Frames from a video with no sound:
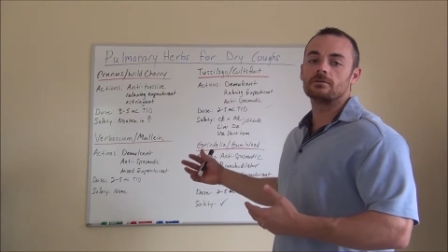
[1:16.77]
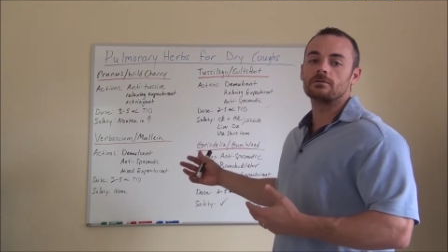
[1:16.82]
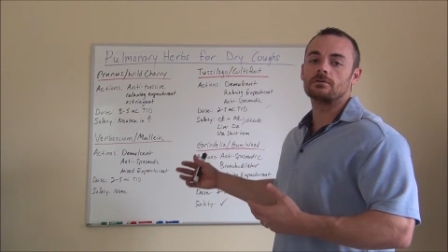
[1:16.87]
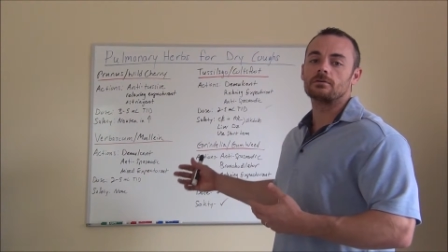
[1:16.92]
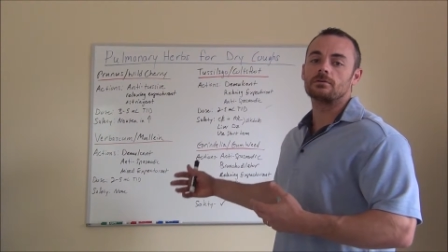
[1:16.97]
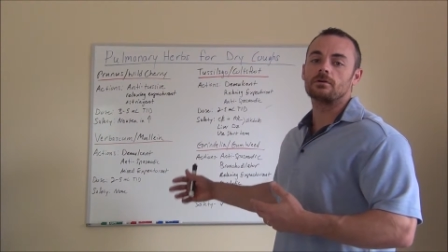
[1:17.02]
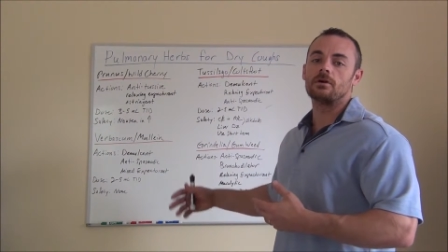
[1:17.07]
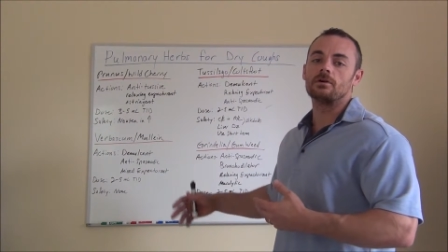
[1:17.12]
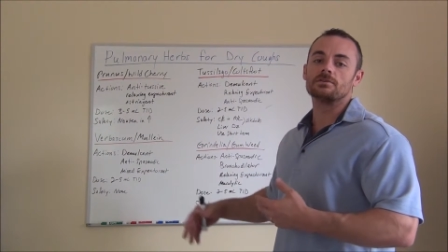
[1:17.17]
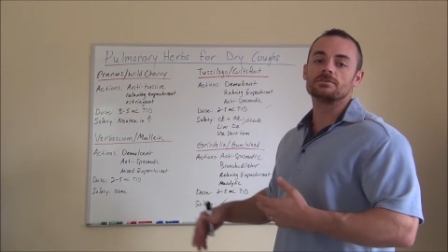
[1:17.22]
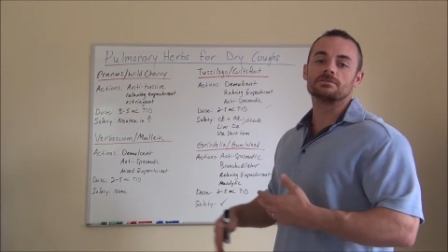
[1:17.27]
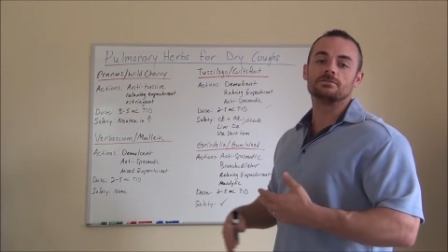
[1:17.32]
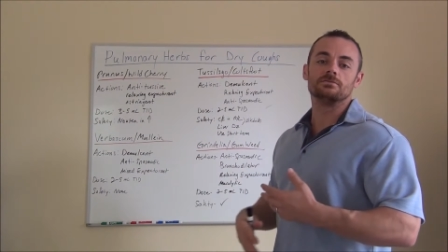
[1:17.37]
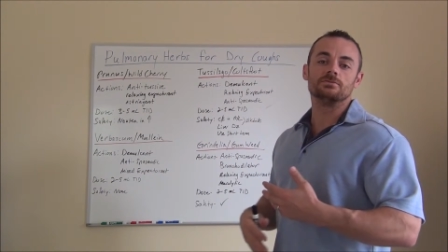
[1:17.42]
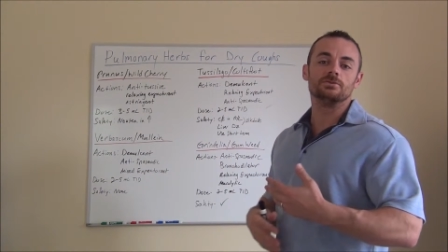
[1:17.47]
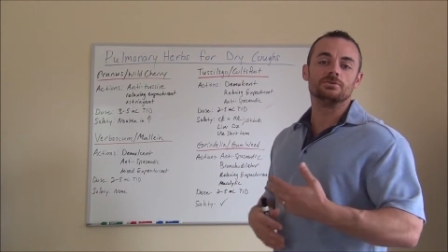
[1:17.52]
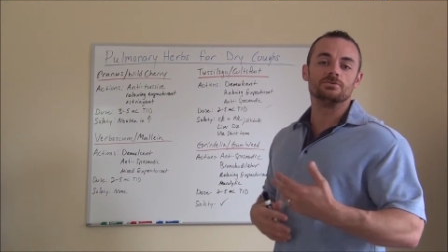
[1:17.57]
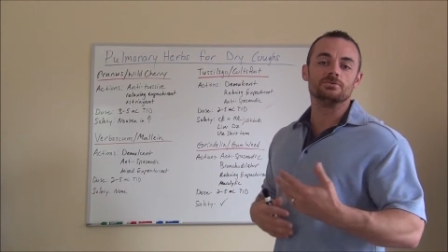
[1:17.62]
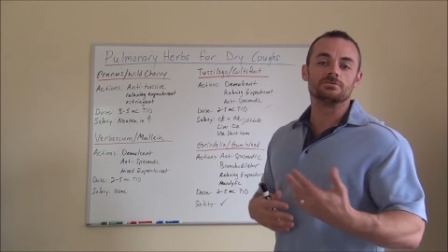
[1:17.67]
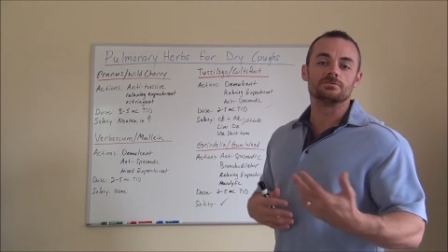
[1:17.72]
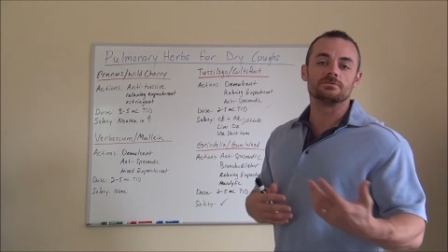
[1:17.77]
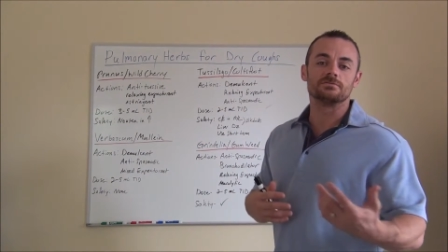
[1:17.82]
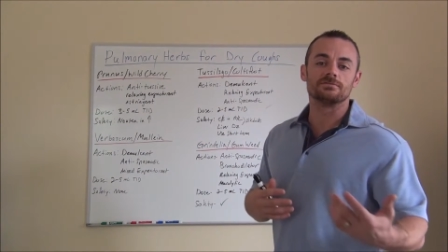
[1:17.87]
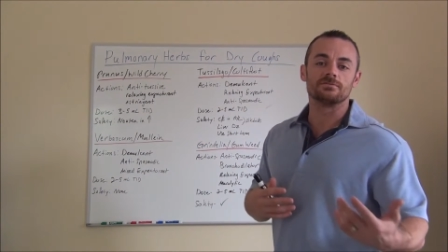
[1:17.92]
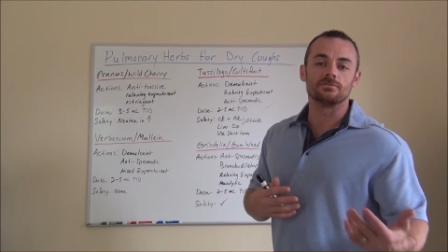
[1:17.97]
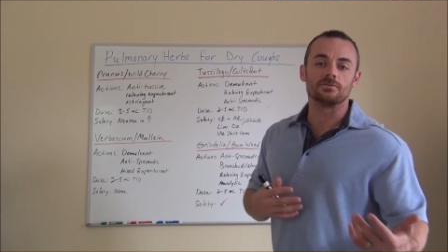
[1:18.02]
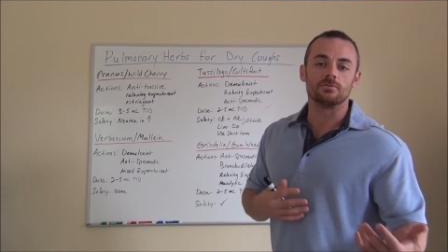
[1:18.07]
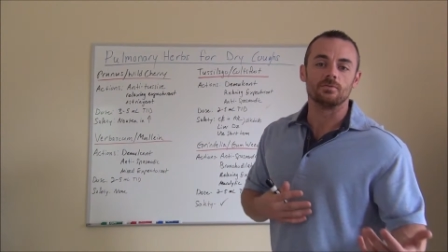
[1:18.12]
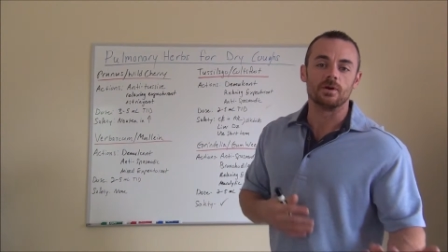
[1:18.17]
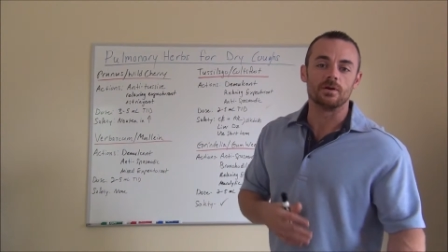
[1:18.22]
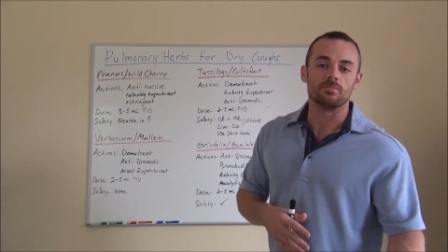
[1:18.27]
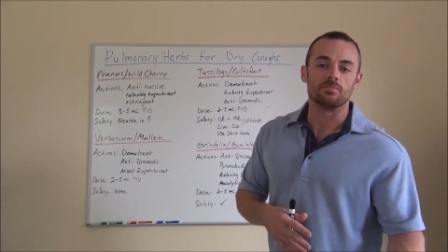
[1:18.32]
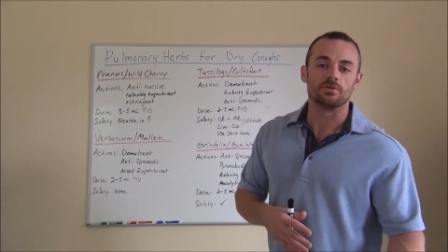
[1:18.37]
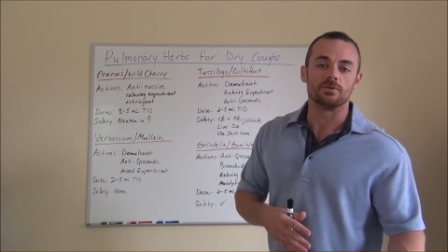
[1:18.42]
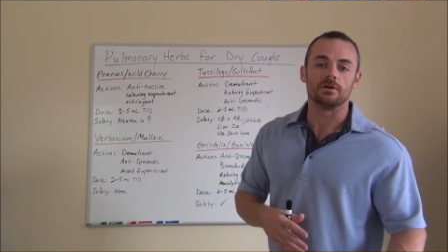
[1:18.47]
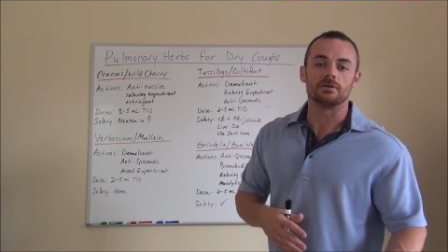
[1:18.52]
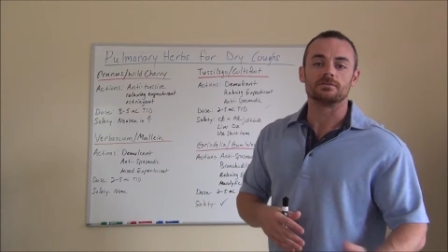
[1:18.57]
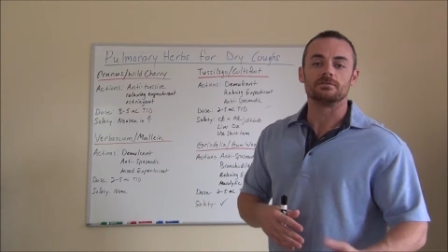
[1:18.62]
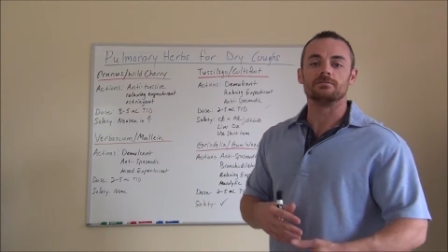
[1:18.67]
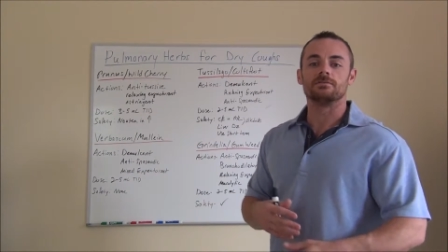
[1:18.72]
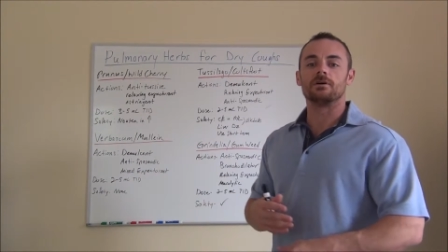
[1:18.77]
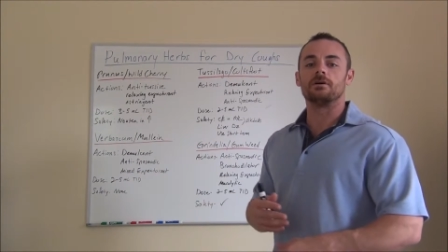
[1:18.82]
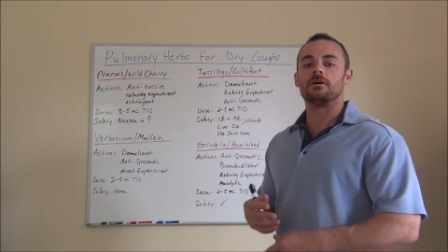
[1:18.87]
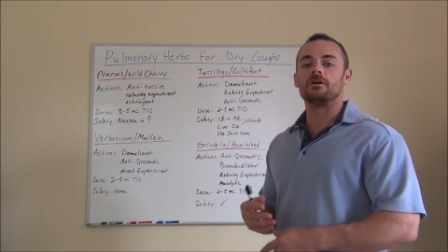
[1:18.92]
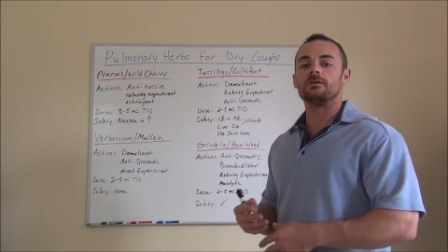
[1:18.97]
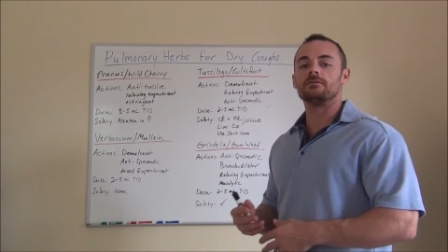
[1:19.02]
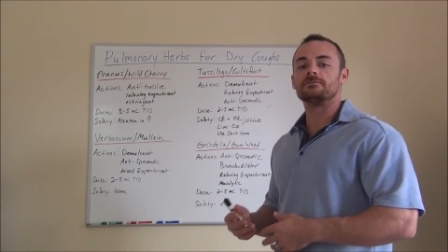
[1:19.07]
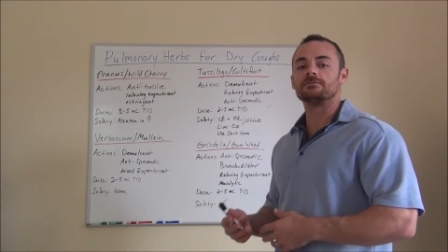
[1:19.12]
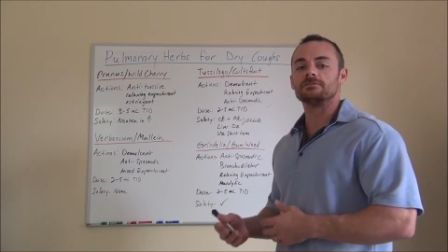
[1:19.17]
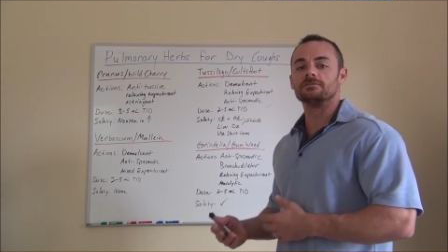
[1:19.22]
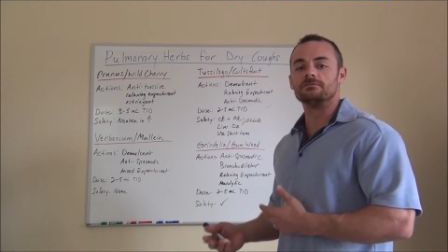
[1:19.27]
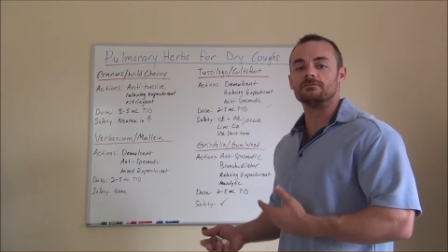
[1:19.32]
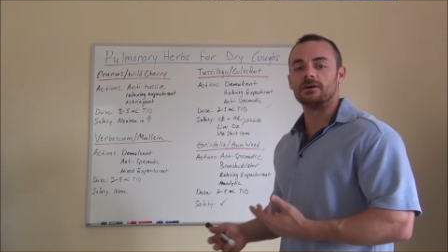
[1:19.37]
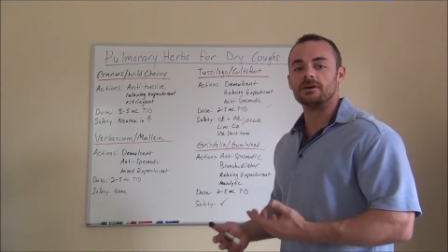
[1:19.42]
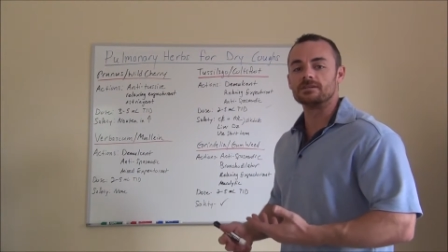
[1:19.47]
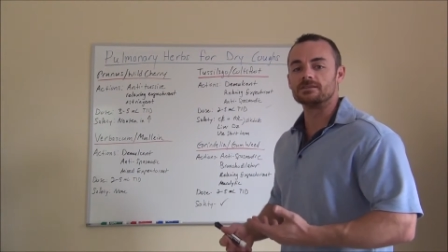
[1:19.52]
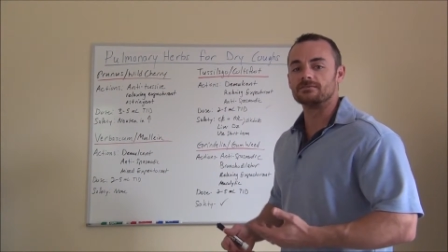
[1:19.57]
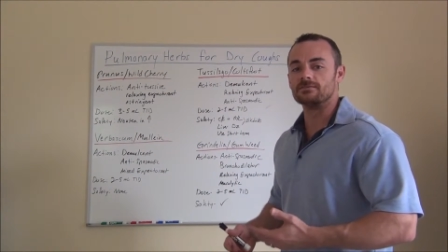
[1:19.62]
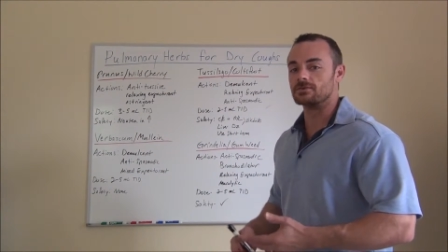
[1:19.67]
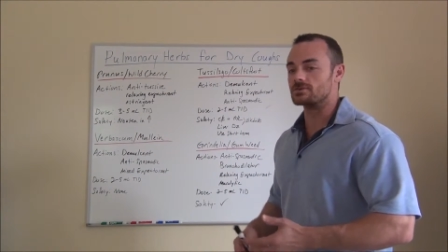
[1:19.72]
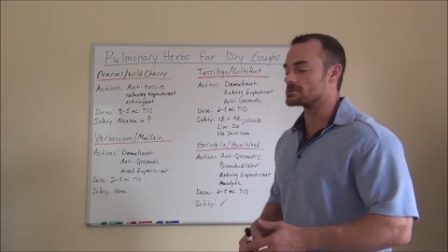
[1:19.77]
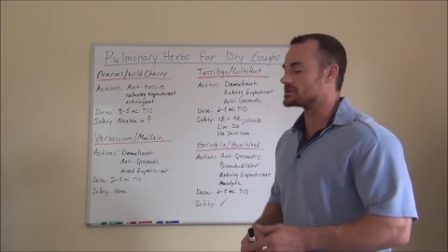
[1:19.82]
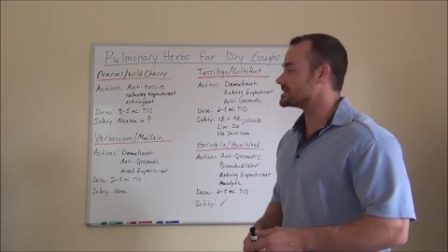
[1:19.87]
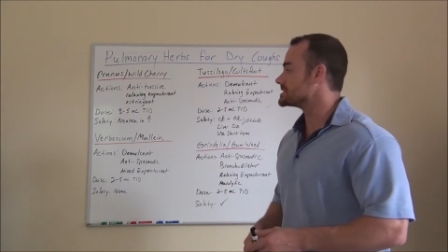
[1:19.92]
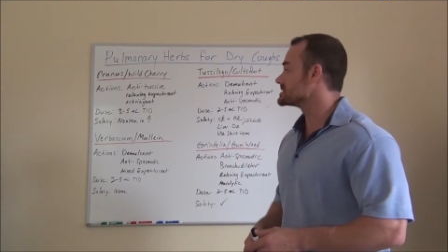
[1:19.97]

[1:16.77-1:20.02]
are also used for wet productive coughs and vice versa.